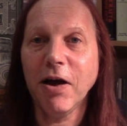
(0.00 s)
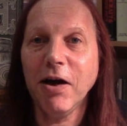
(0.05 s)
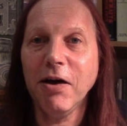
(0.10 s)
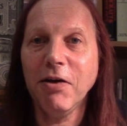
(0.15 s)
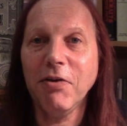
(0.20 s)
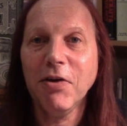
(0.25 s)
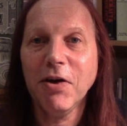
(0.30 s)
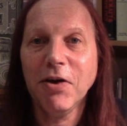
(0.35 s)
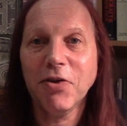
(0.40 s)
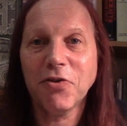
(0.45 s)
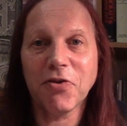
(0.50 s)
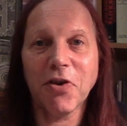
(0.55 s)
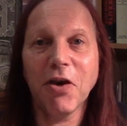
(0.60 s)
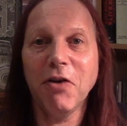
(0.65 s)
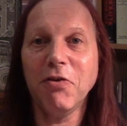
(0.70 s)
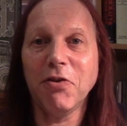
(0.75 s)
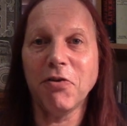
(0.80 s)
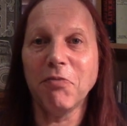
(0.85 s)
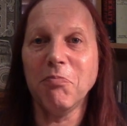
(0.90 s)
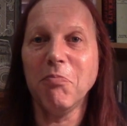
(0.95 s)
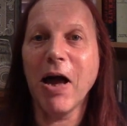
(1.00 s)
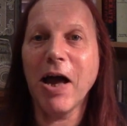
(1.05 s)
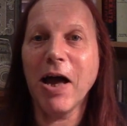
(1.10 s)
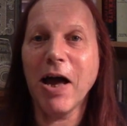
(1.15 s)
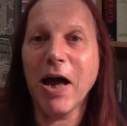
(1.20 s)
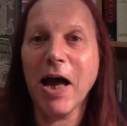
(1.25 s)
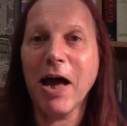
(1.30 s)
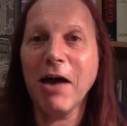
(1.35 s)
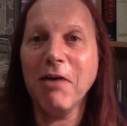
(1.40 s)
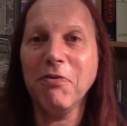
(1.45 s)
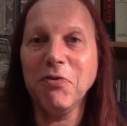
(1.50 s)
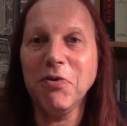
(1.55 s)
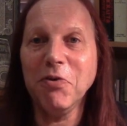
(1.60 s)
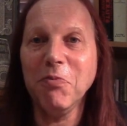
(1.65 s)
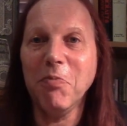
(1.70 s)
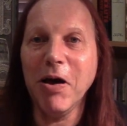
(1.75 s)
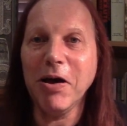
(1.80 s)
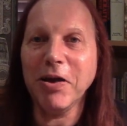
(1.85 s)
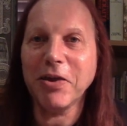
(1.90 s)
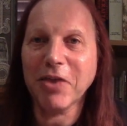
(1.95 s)
know. So it doesn't matter how you
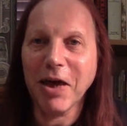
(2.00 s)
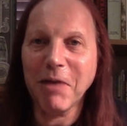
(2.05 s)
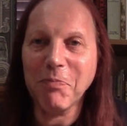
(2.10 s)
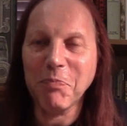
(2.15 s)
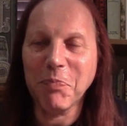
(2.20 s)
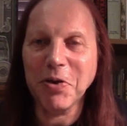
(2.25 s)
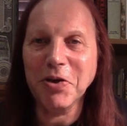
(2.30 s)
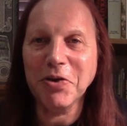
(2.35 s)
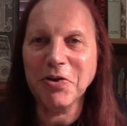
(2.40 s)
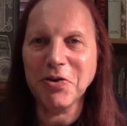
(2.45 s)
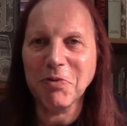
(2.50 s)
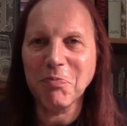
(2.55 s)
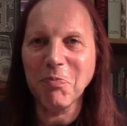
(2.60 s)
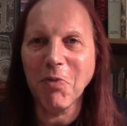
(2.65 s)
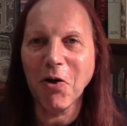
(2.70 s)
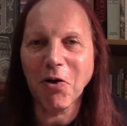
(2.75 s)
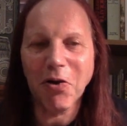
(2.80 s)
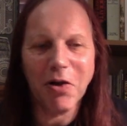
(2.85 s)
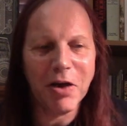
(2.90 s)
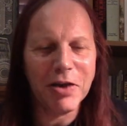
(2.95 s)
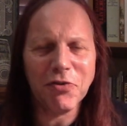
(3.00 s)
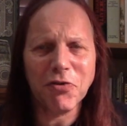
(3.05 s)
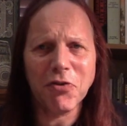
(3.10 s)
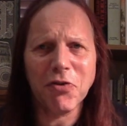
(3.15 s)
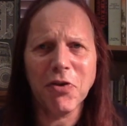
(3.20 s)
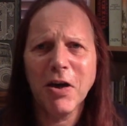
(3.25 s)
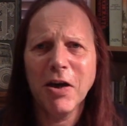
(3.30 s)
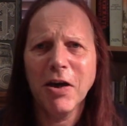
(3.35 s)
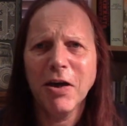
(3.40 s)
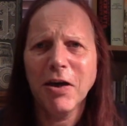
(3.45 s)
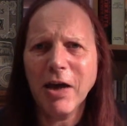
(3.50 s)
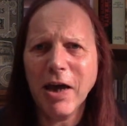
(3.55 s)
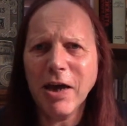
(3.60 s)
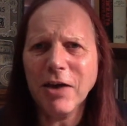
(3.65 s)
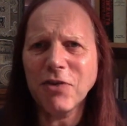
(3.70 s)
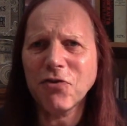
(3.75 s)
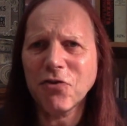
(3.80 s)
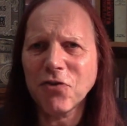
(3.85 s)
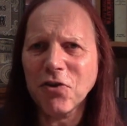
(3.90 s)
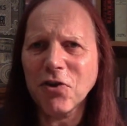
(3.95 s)
make that peated malt.
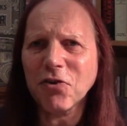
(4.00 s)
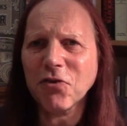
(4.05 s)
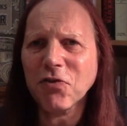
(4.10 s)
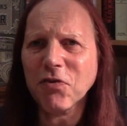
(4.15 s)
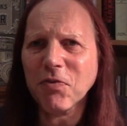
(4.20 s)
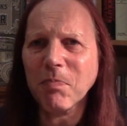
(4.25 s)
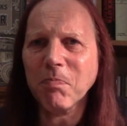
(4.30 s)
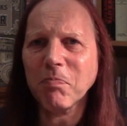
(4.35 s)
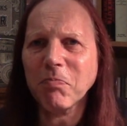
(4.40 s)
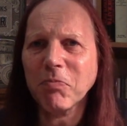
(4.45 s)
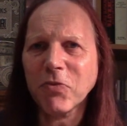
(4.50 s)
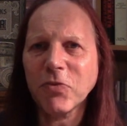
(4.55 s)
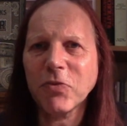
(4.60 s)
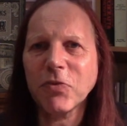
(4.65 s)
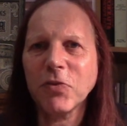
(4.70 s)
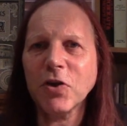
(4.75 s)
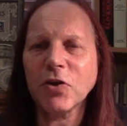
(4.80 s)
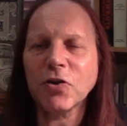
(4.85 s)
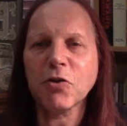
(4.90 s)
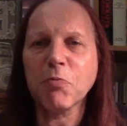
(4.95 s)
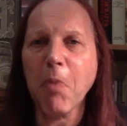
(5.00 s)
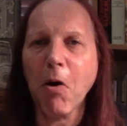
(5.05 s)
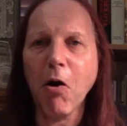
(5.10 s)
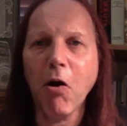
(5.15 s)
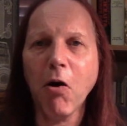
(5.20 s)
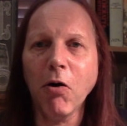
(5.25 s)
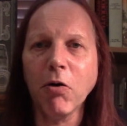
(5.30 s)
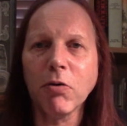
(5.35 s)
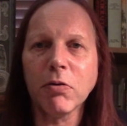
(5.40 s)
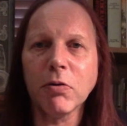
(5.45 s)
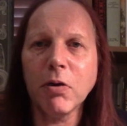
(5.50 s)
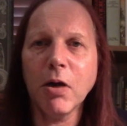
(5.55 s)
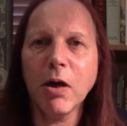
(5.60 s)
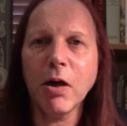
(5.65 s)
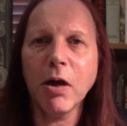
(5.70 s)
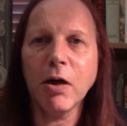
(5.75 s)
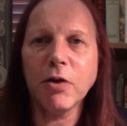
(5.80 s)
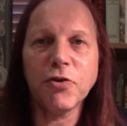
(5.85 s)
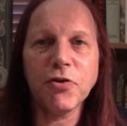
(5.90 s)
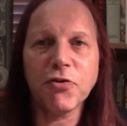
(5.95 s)
It's just spot
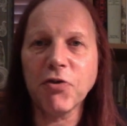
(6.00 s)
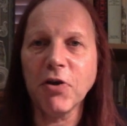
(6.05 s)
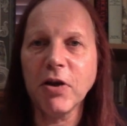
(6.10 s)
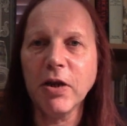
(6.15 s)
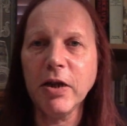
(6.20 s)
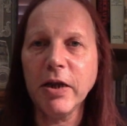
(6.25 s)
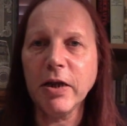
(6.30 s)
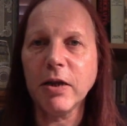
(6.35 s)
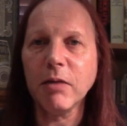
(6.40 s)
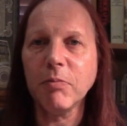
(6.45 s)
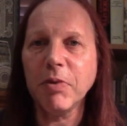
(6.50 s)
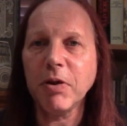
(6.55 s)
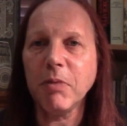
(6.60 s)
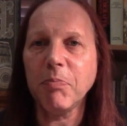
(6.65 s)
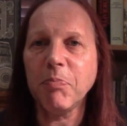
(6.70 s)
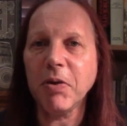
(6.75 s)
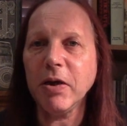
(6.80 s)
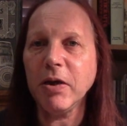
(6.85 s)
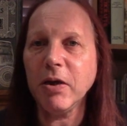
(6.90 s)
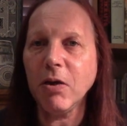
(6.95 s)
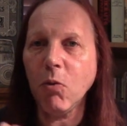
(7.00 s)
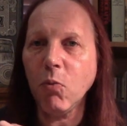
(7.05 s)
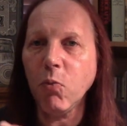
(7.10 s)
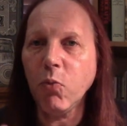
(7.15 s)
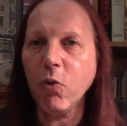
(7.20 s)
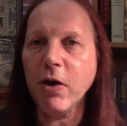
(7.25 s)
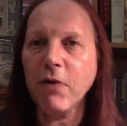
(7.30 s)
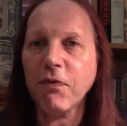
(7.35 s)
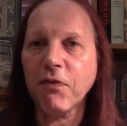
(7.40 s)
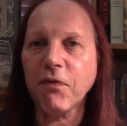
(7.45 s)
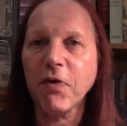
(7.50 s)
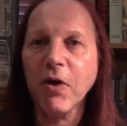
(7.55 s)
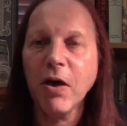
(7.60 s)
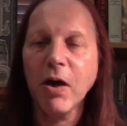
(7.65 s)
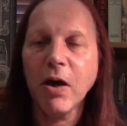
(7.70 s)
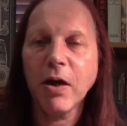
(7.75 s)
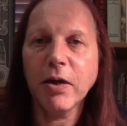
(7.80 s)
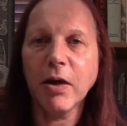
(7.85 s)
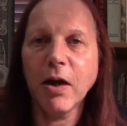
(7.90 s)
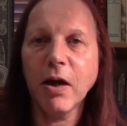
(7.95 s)
on. Just a little bit of peat, a whiff,
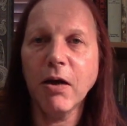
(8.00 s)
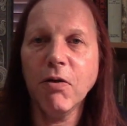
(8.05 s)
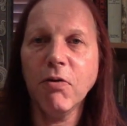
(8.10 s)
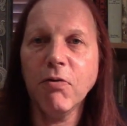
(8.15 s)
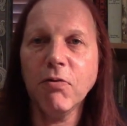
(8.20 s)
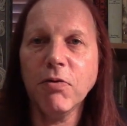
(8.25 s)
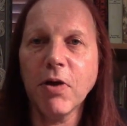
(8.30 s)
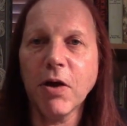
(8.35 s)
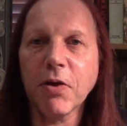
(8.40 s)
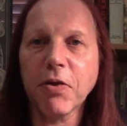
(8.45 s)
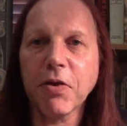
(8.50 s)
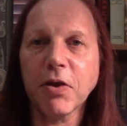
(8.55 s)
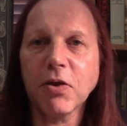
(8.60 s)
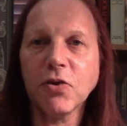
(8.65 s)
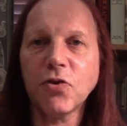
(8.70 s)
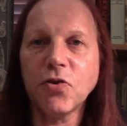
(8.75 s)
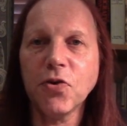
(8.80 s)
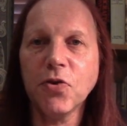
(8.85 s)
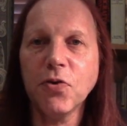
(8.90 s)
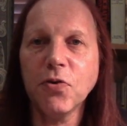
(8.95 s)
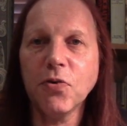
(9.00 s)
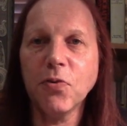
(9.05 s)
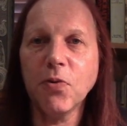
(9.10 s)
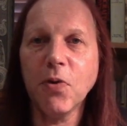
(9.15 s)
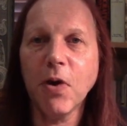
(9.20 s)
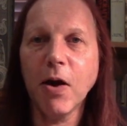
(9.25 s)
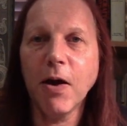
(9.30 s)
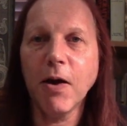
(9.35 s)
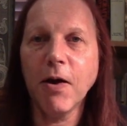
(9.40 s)
you know, nothing too